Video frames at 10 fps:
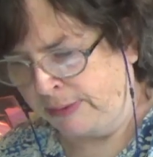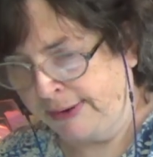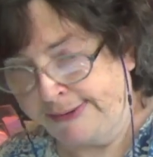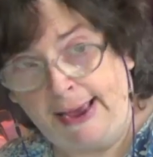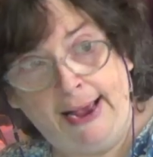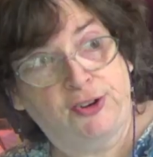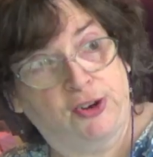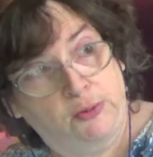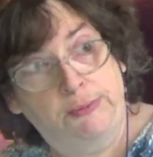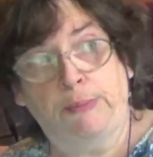because I
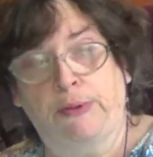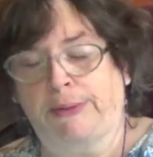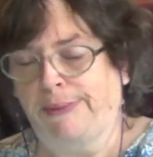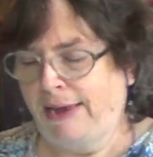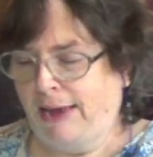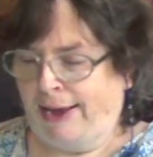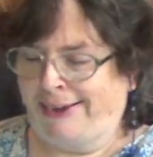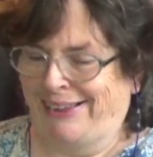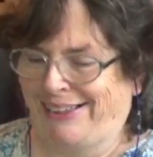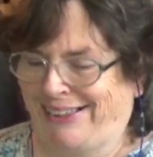actually remember them.
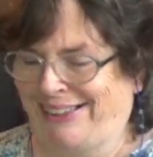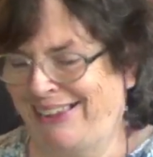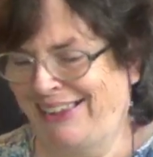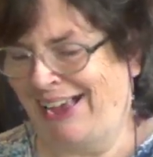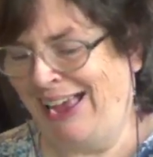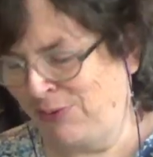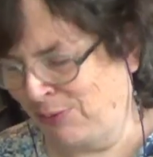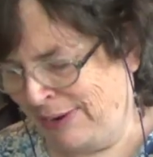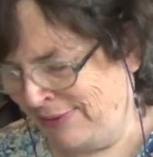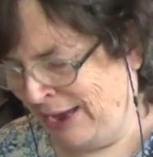I haven't
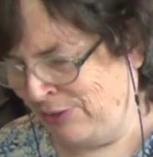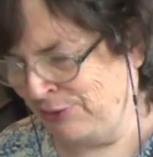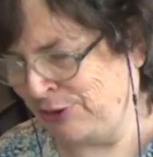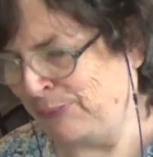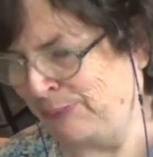read the other two.